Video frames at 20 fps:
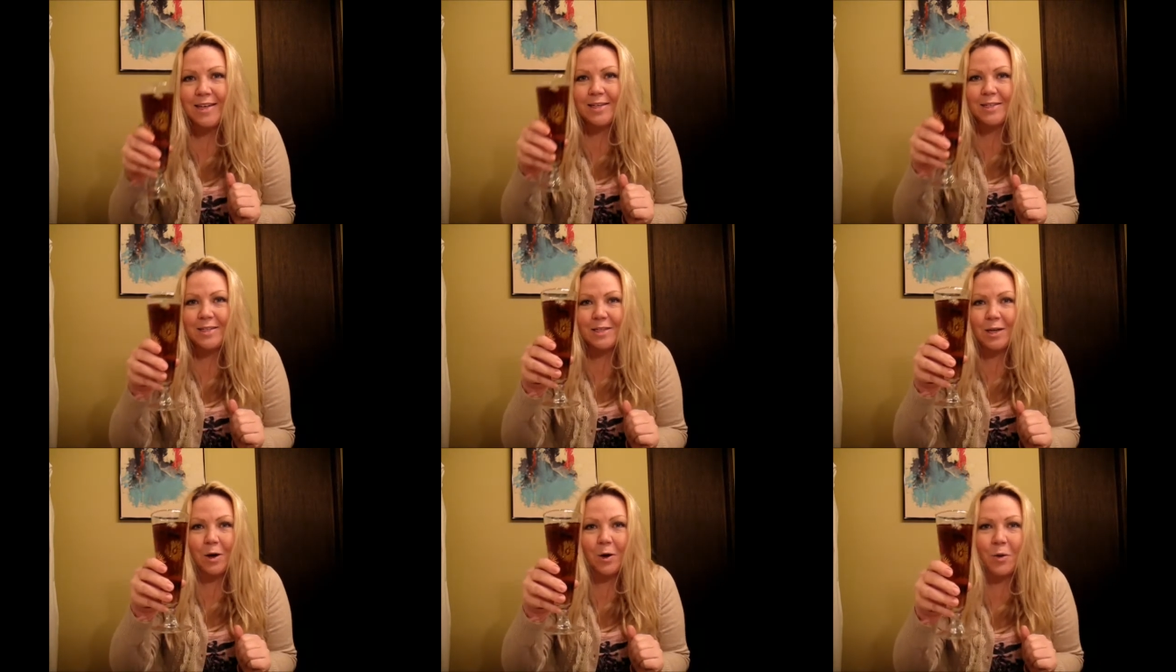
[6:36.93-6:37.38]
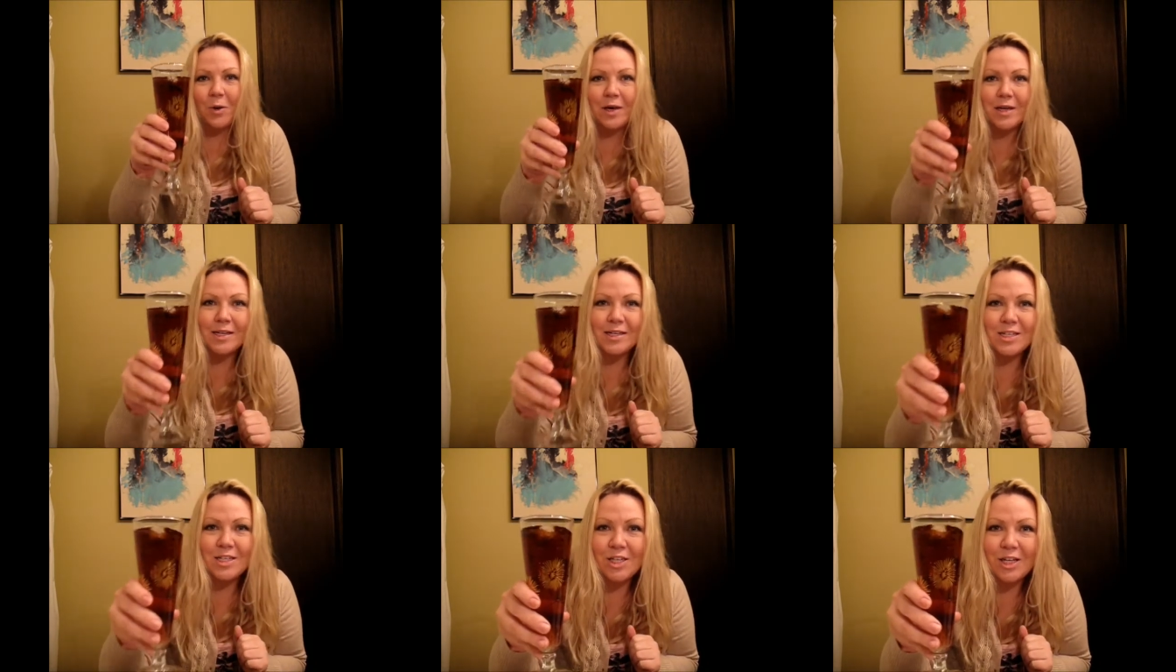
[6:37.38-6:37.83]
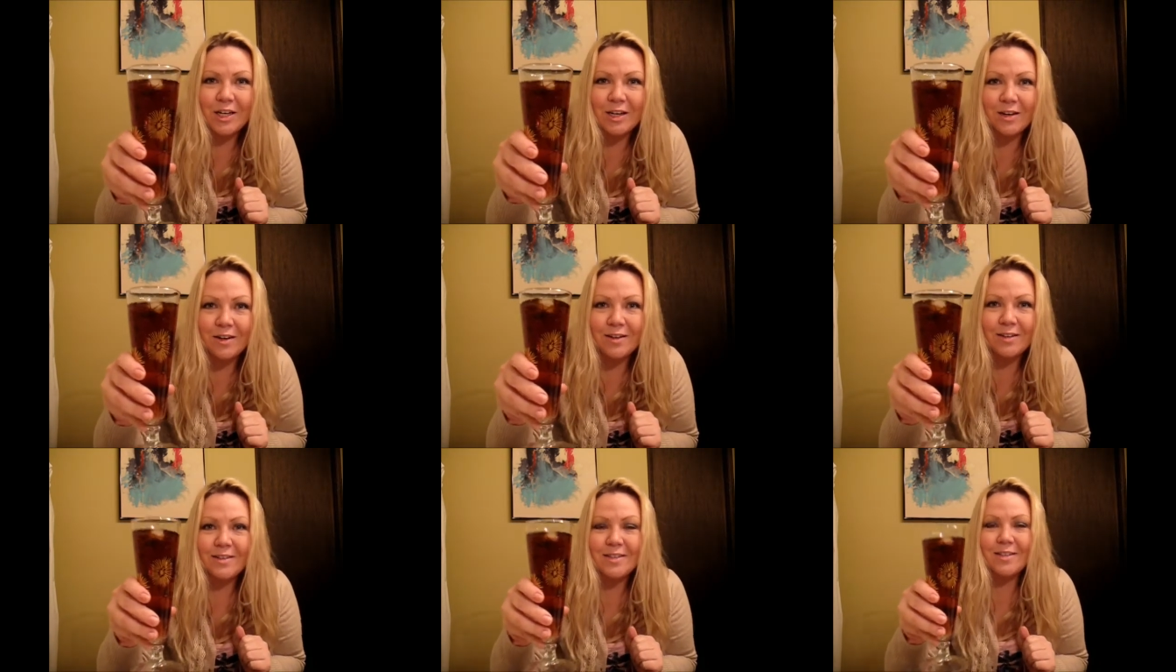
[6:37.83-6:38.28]
So
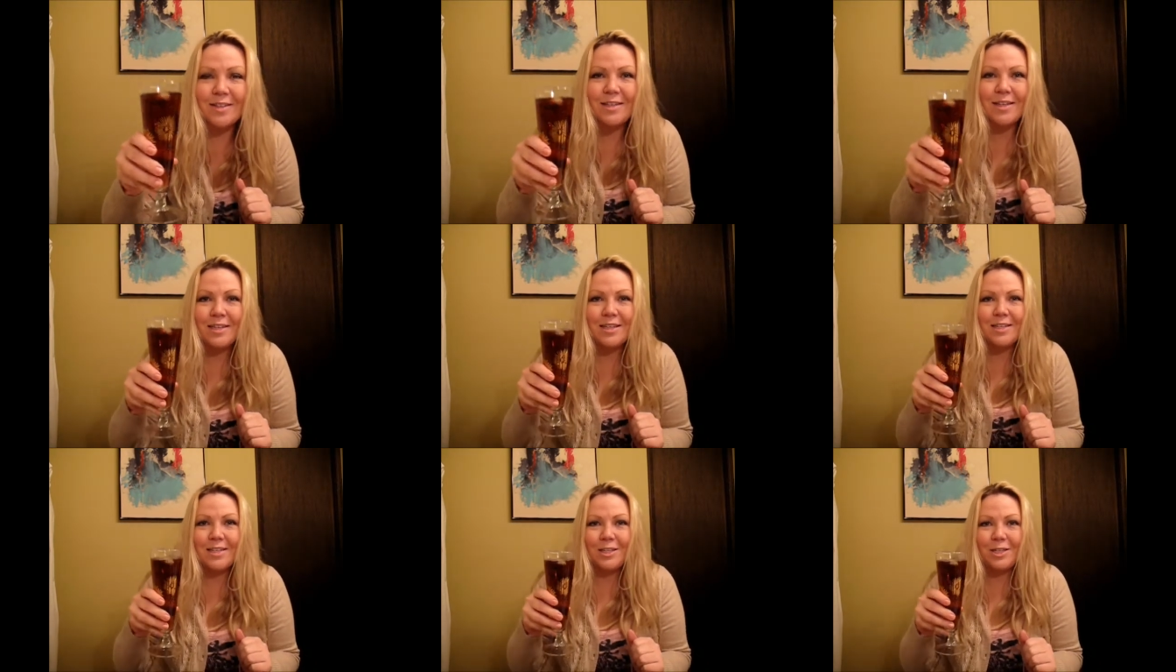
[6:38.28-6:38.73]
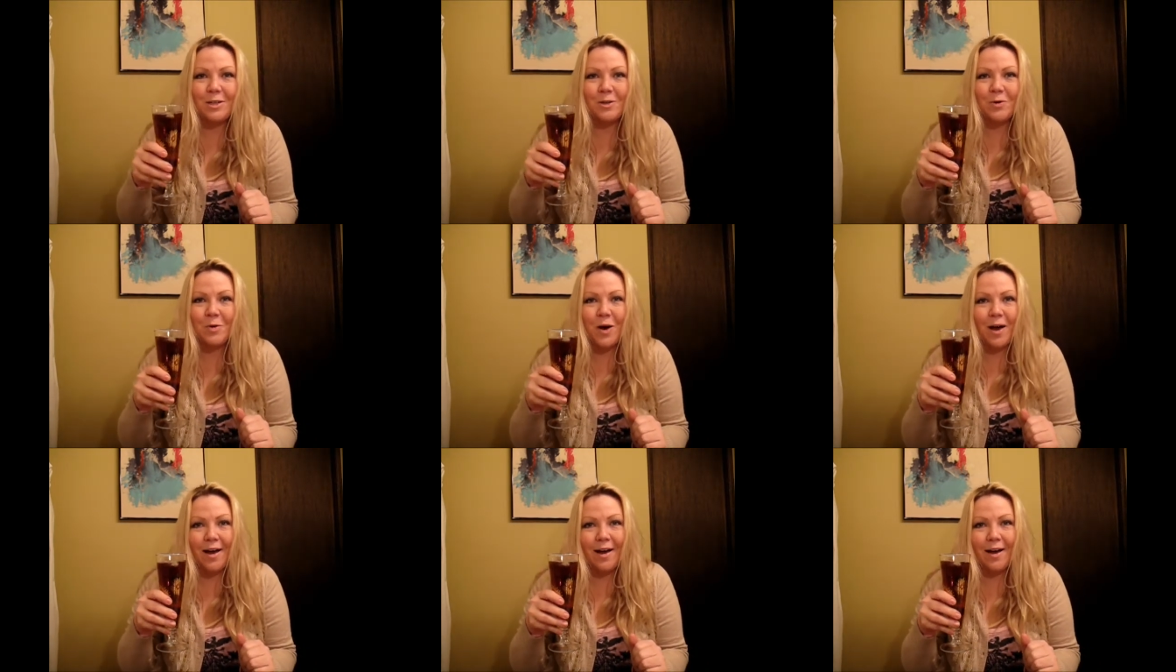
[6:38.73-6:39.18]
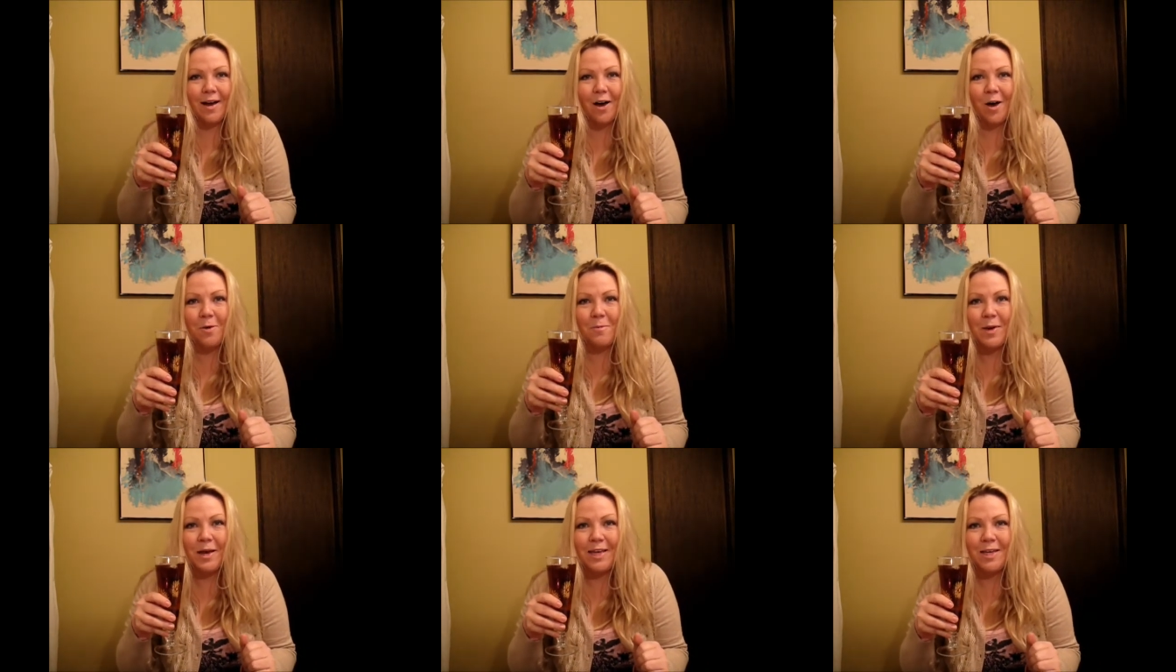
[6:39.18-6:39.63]
cheers to uh, all
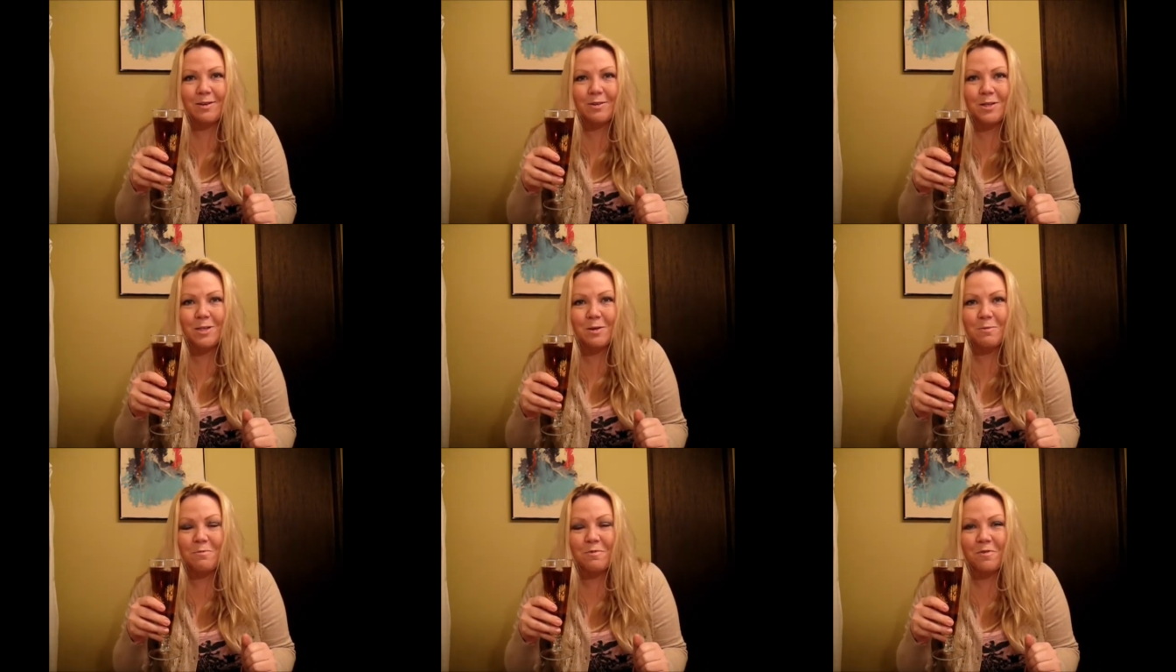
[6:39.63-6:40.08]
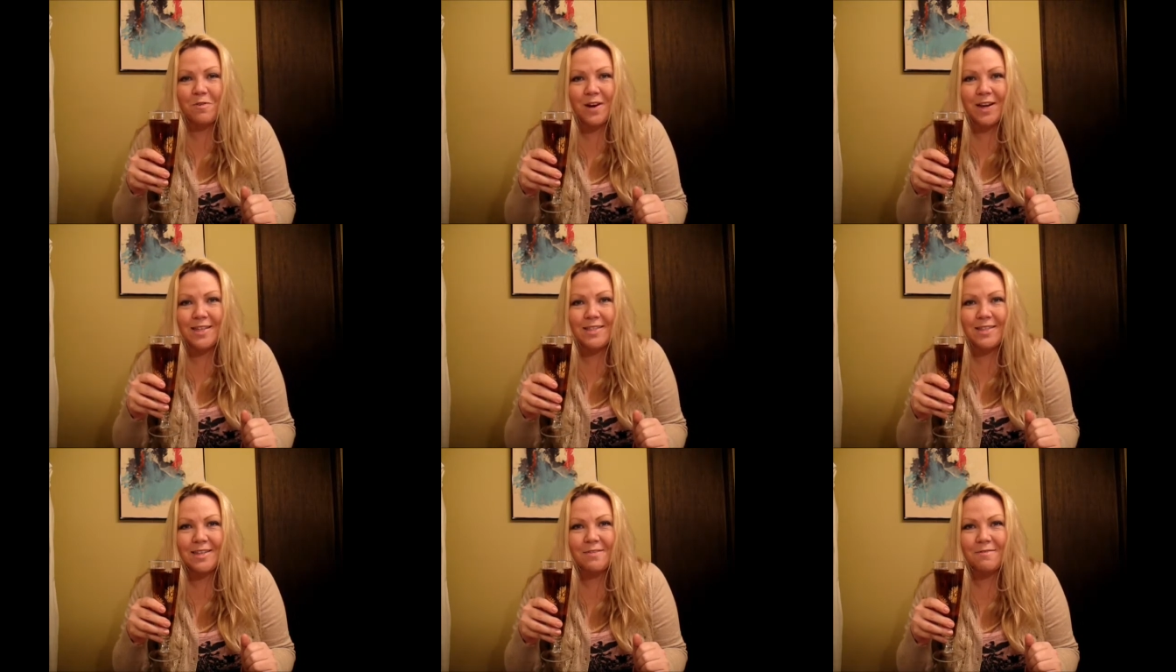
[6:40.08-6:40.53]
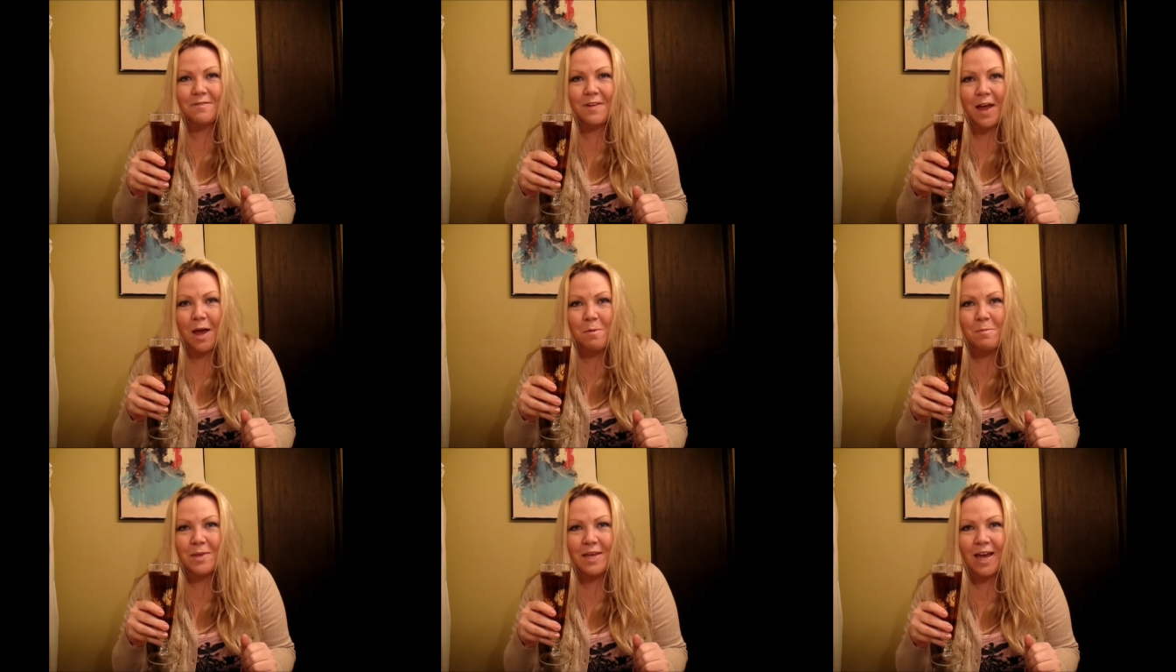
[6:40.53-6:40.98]
my YouTube friends and
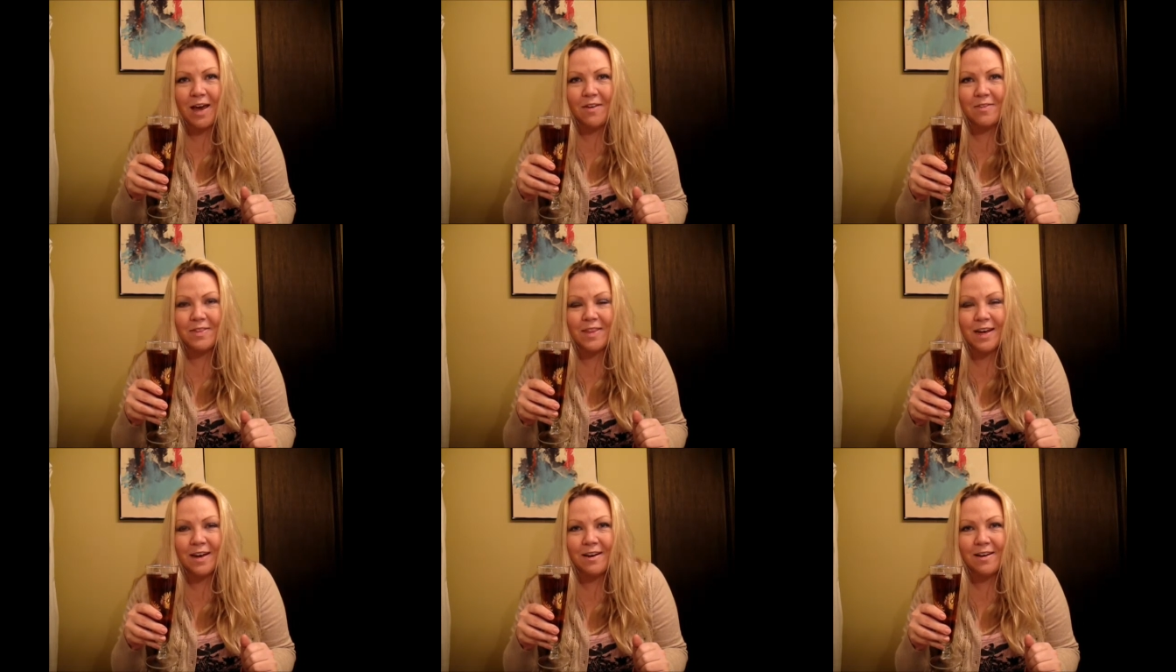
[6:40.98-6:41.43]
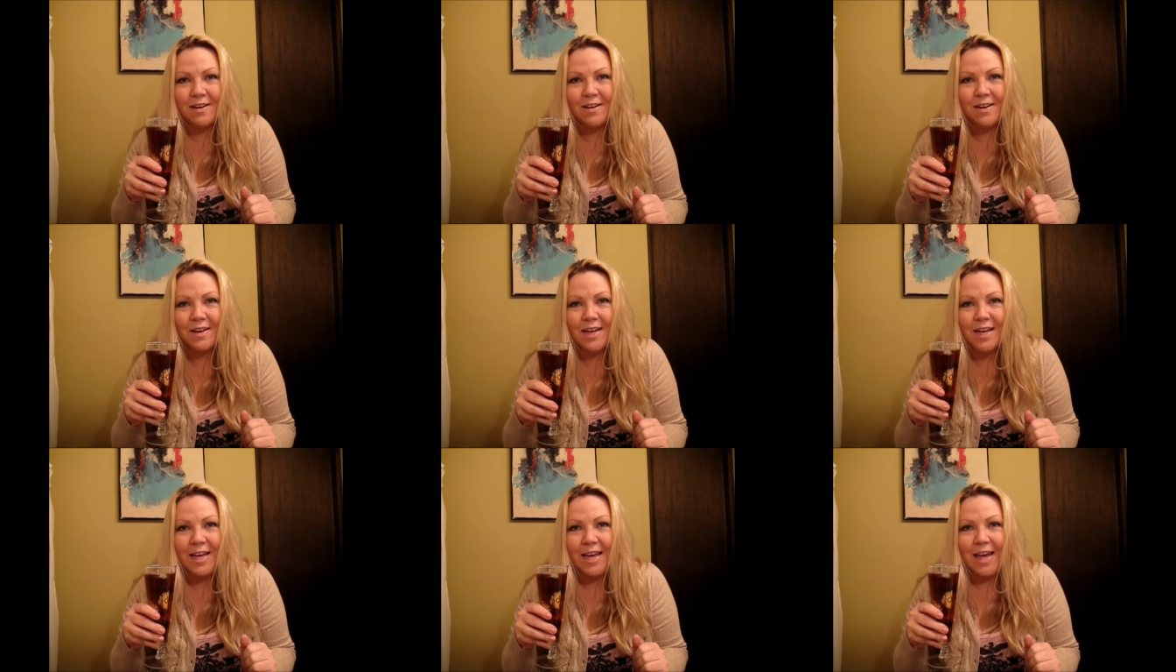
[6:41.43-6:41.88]
family out there.